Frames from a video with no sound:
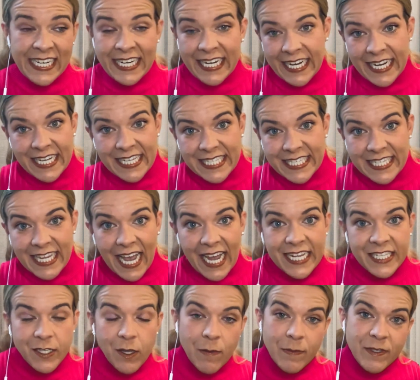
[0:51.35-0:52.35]

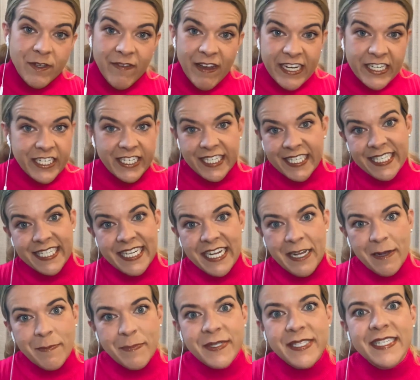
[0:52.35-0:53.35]
insights, observations,
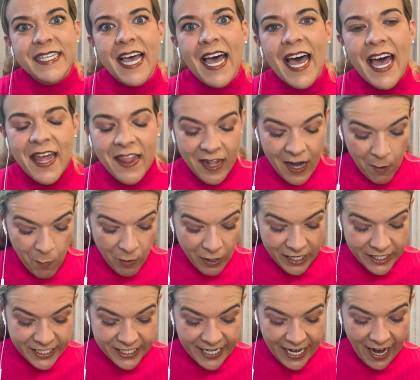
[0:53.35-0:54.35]
tips uh, that I want
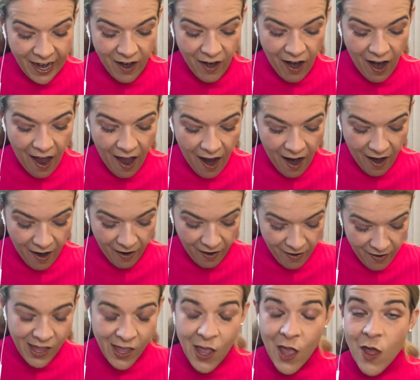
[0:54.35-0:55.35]
to share
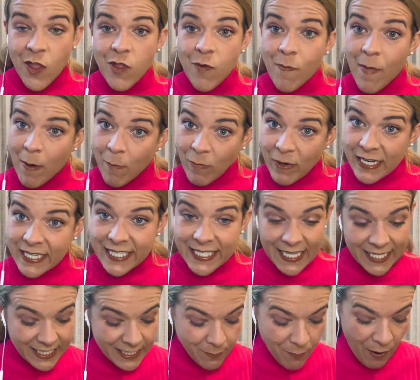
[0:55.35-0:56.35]
are the memories
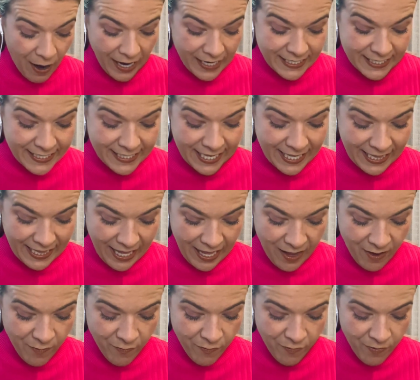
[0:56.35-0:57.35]
that surprises can
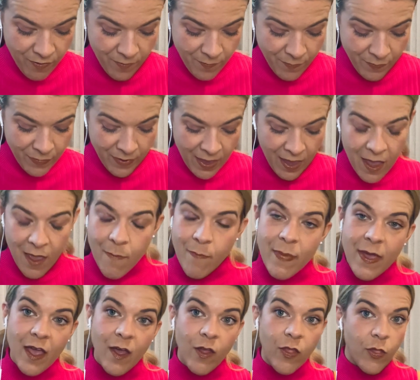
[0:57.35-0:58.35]
leave,
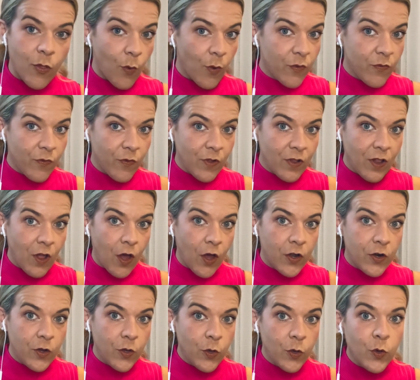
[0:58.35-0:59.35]
being thoughtful
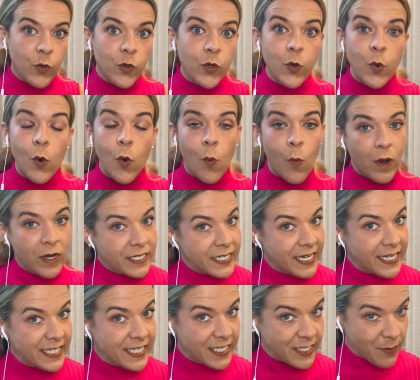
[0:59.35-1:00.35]
on who you are
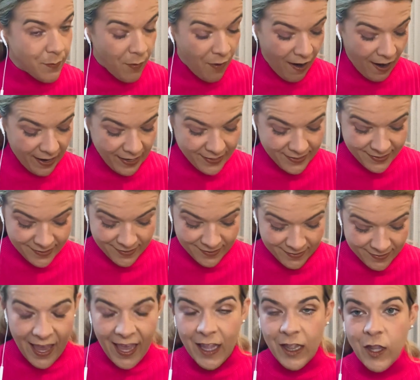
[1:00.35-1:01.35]
wanting to surprise,
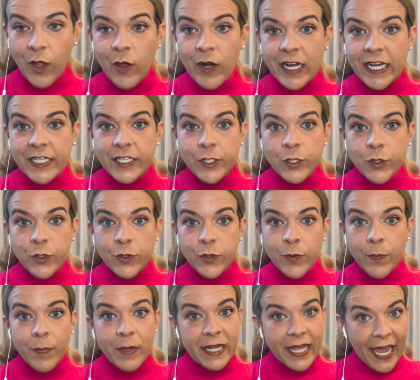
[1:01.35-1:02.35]
learning
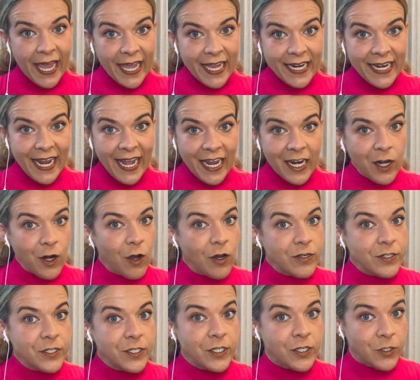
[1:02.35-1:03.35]
to plan and
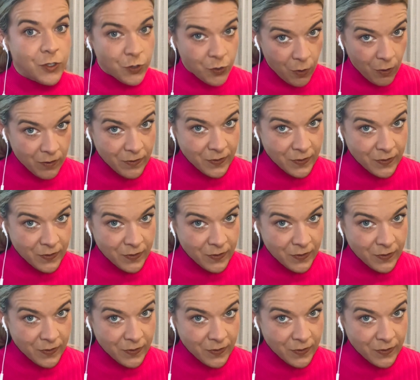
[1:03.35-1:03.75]
not control